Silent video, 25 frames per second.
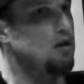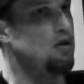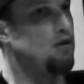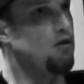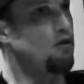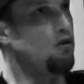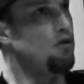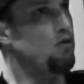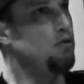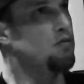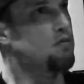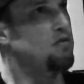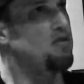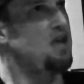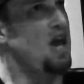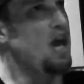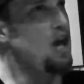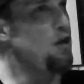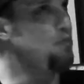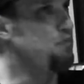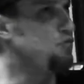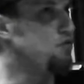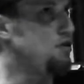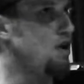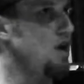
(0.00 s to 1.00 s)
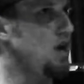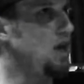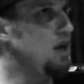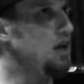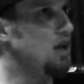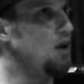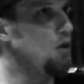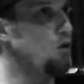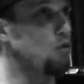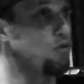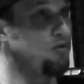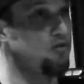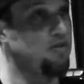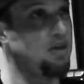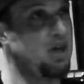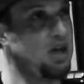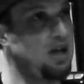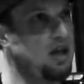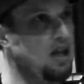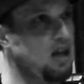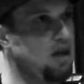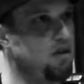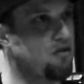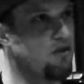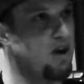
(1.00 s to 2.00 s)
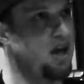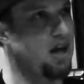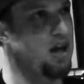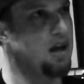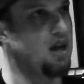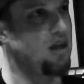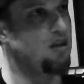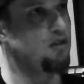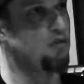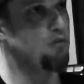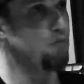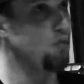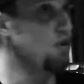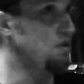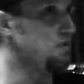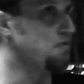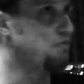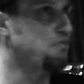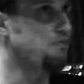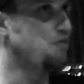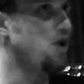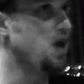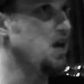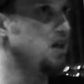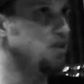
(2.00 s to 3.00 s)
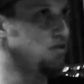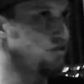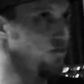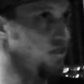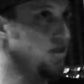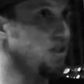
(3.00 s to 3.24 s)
do tape trading or CD trading with friends,